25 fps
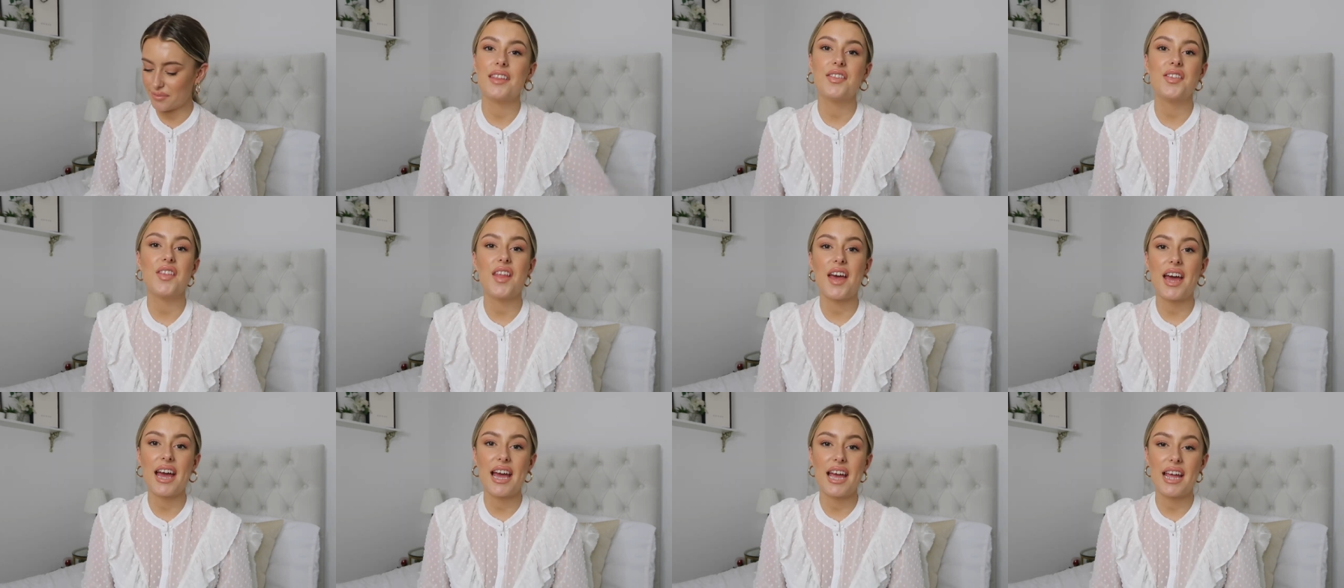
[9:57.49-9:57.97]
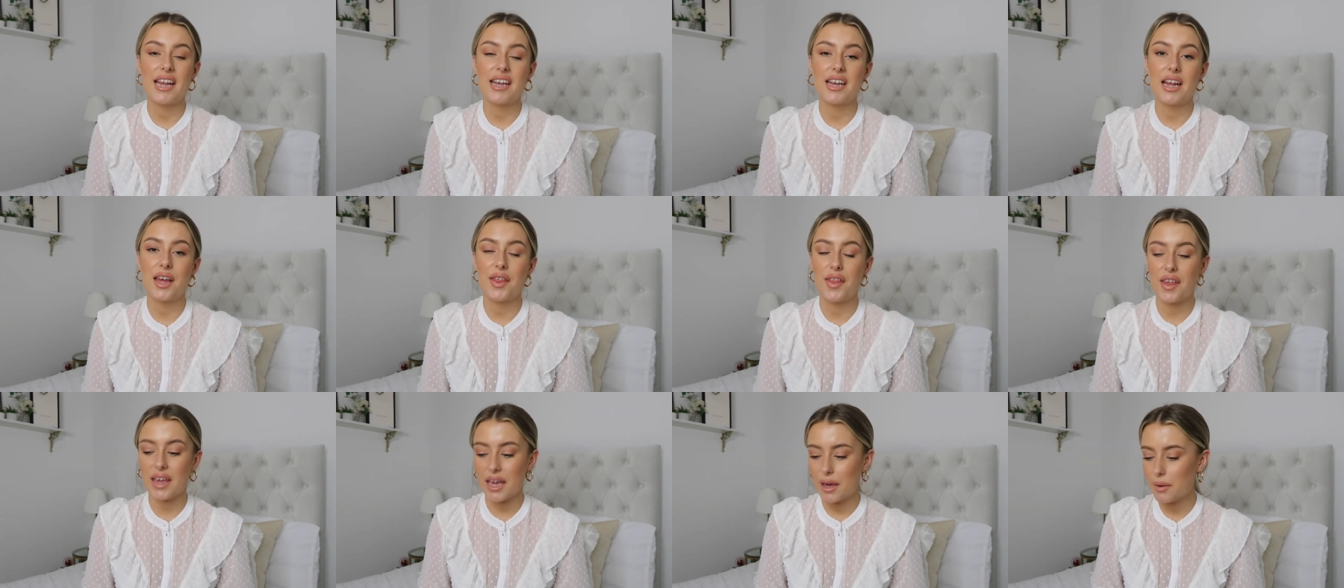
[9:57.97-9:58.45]
And then
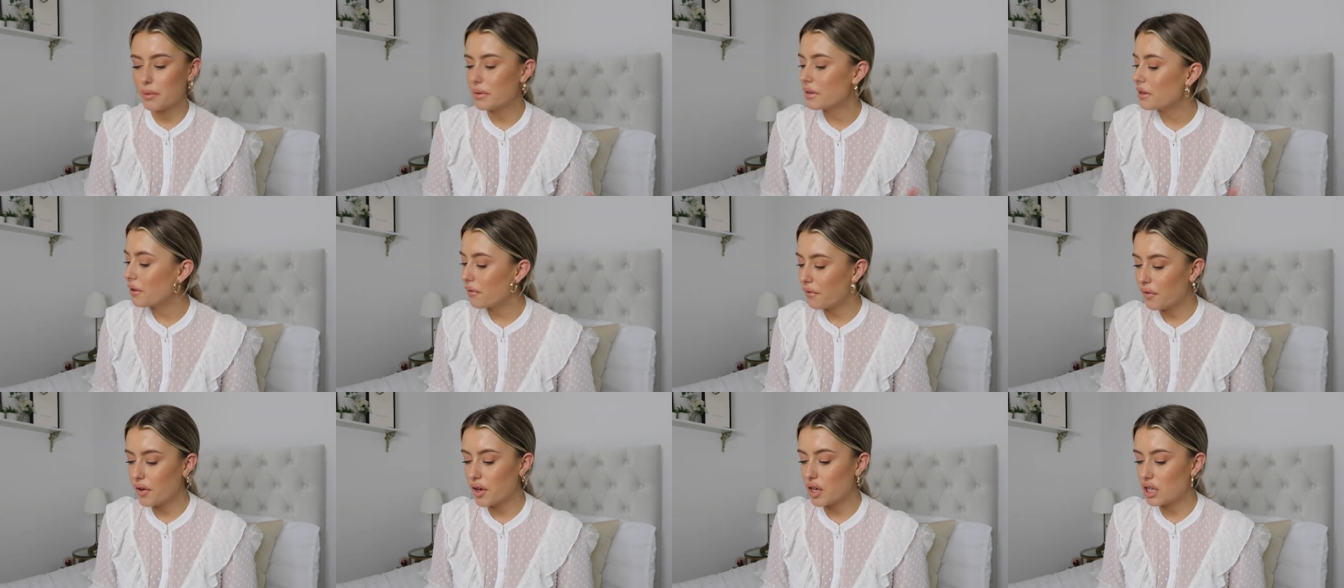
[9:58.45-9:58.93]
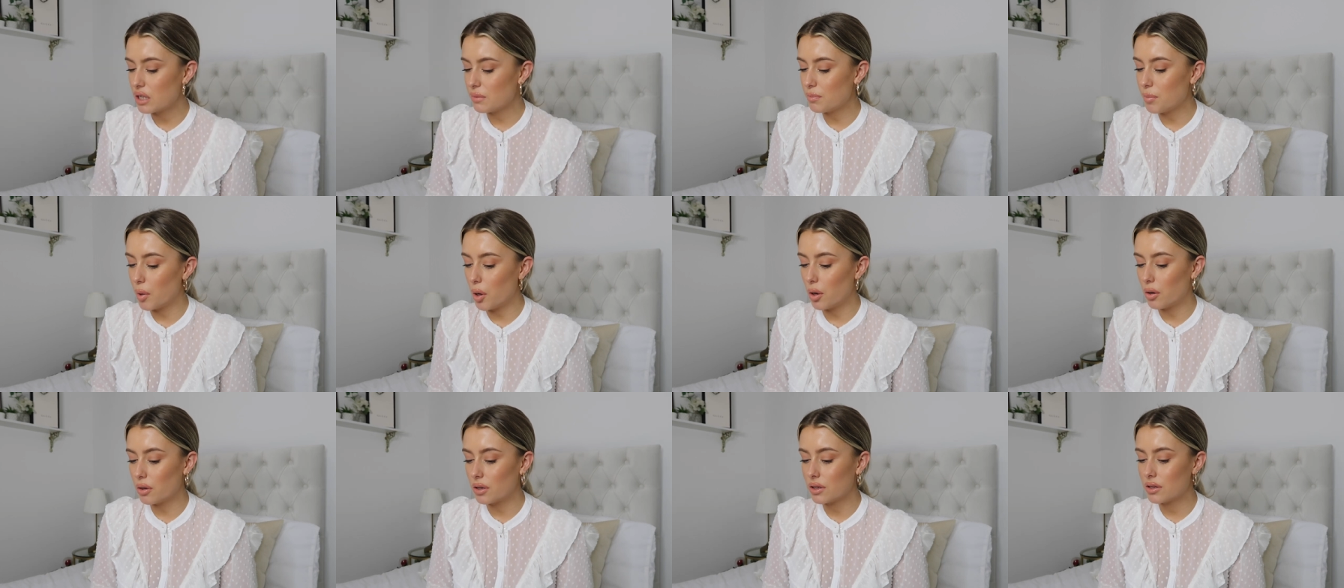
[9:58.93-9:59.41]
I think it was the first
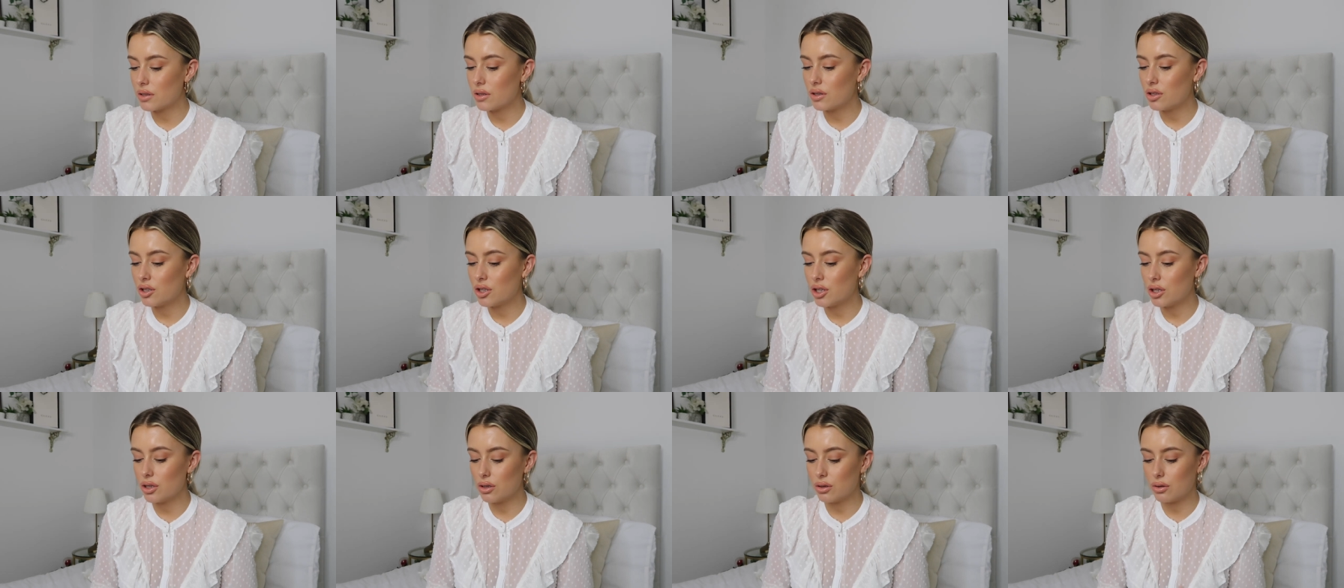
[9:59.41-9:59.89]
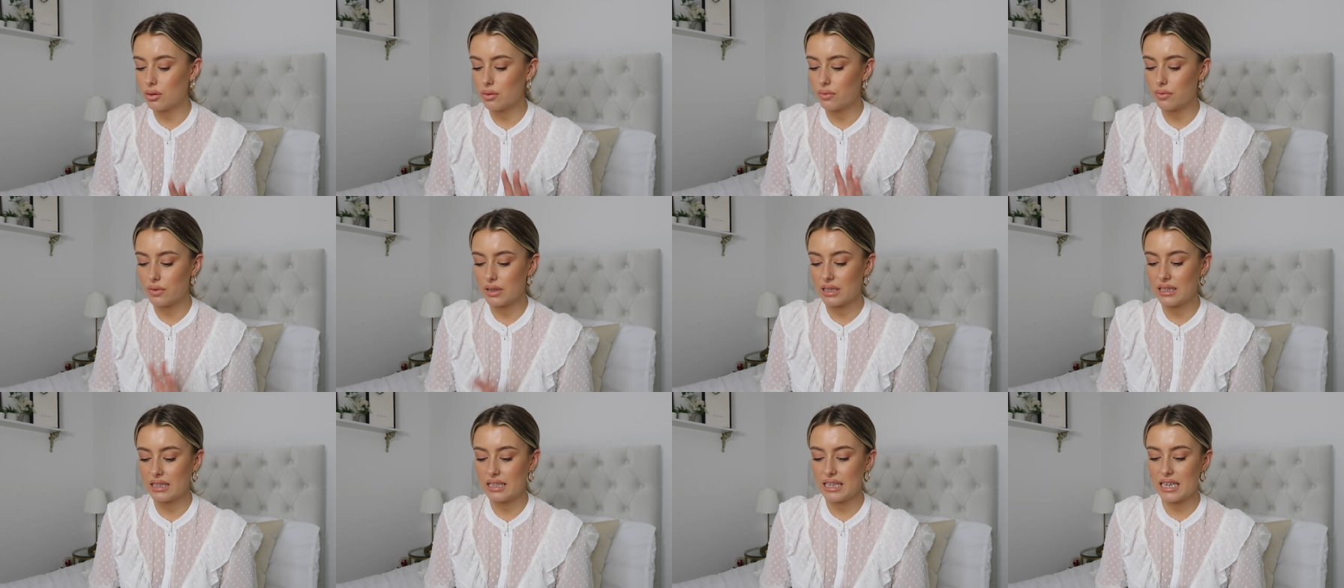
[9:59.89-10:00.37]
box to
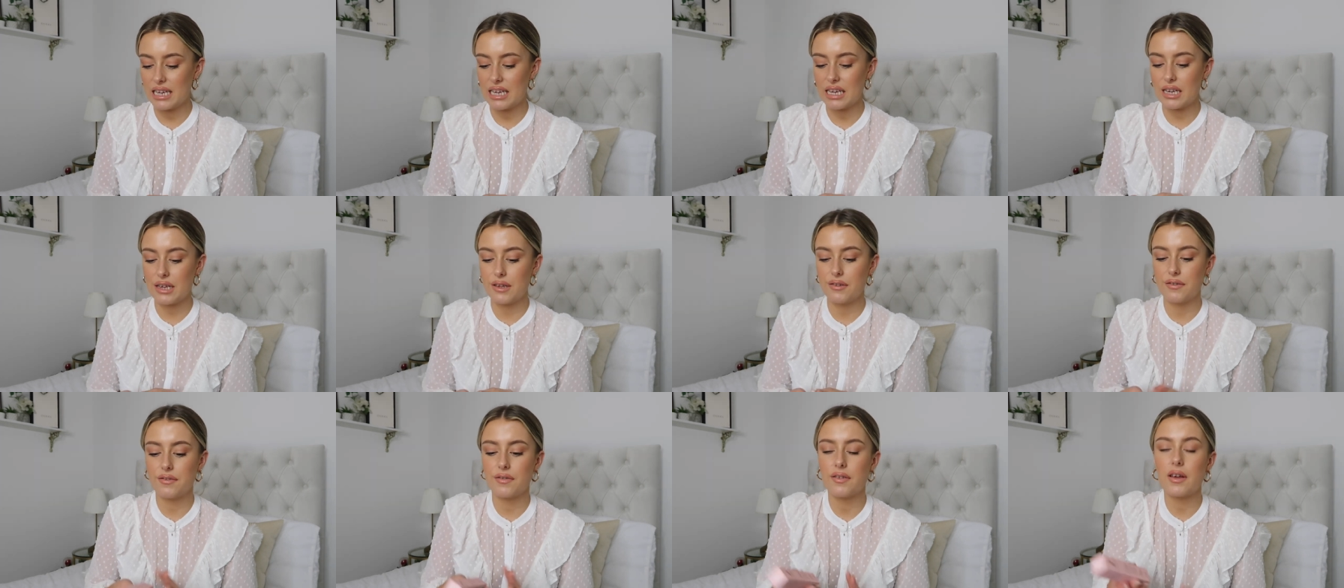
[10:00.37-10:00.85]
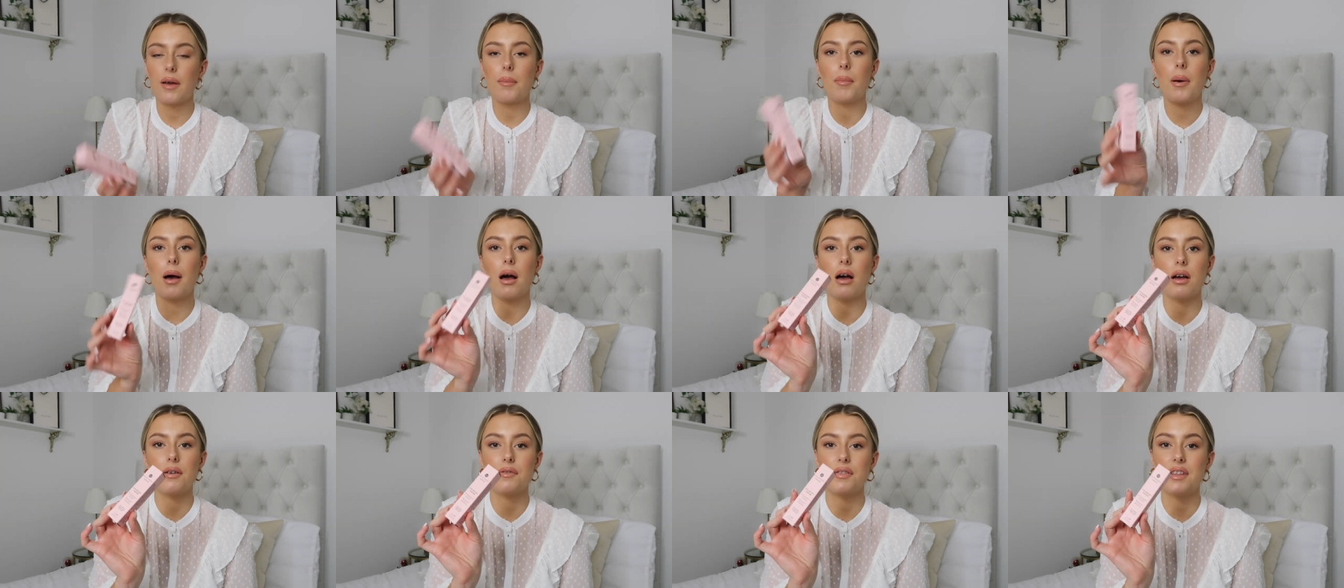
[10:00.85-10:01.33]
receive
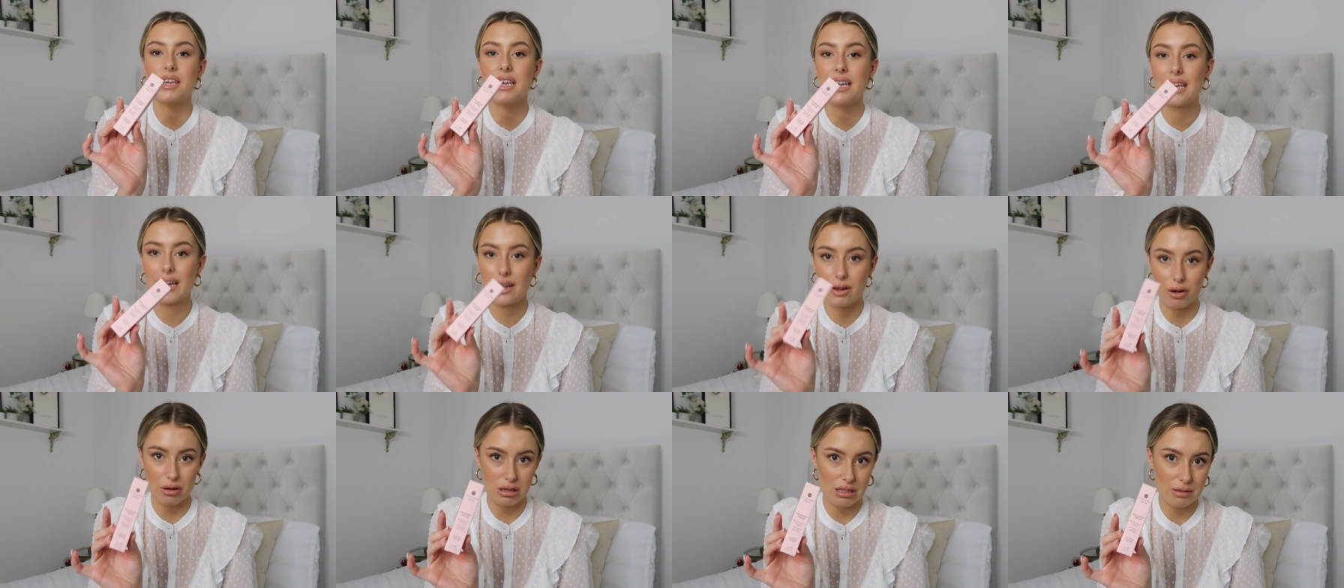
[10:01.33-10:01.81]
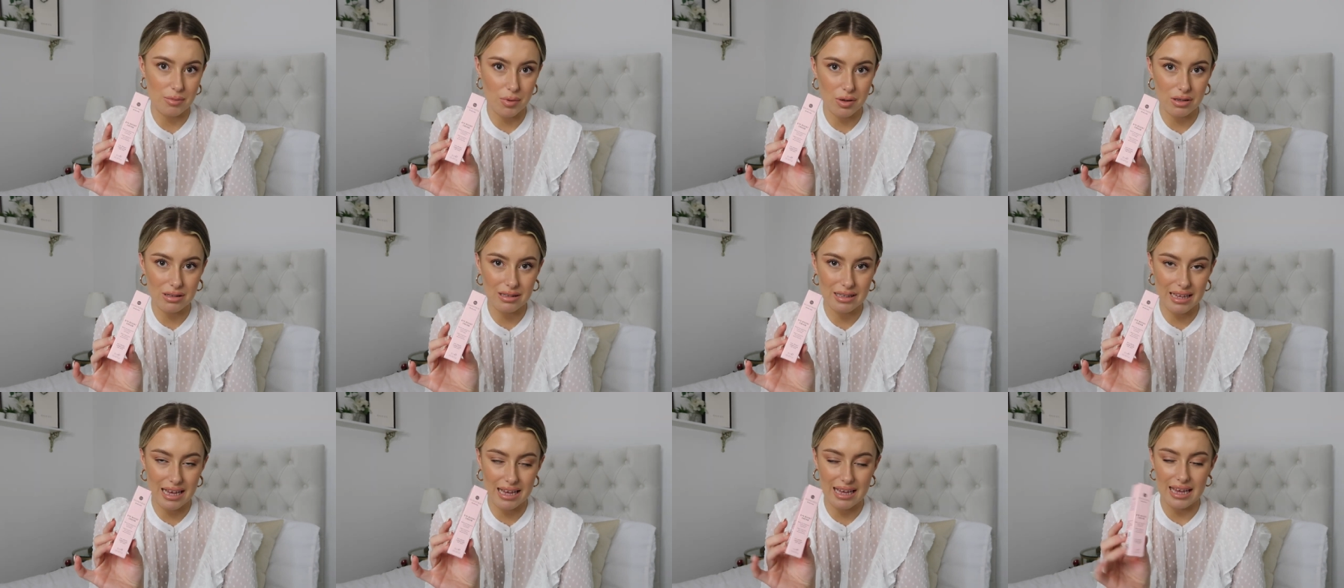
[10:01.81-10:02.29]
part of the
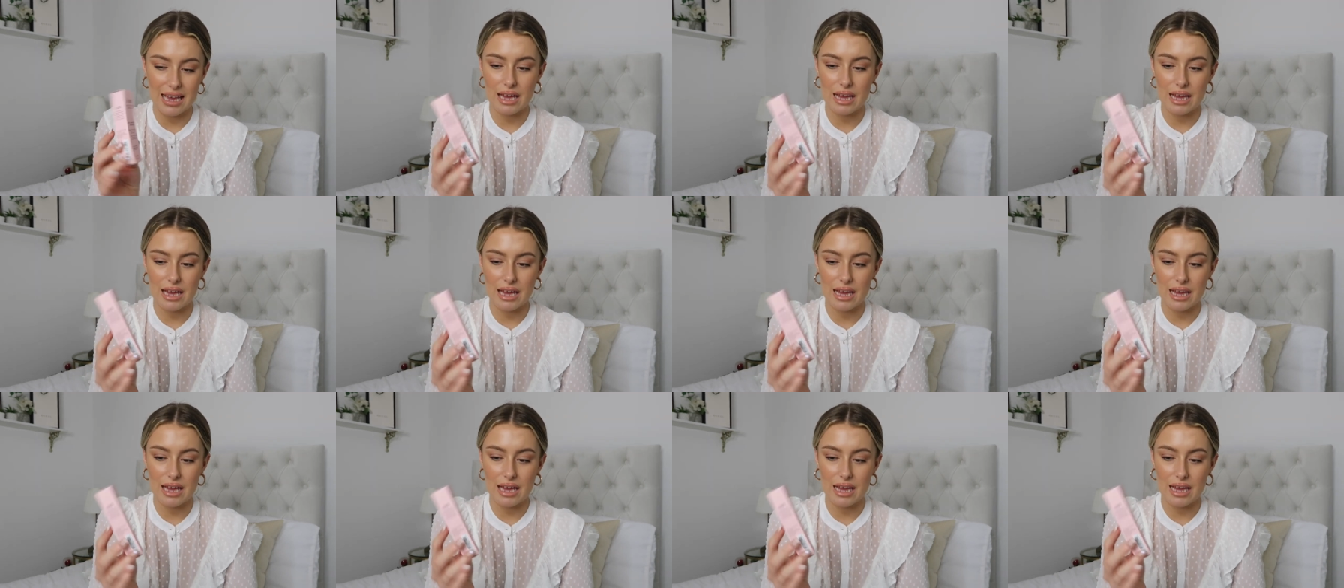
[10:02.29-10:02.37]
Glossybox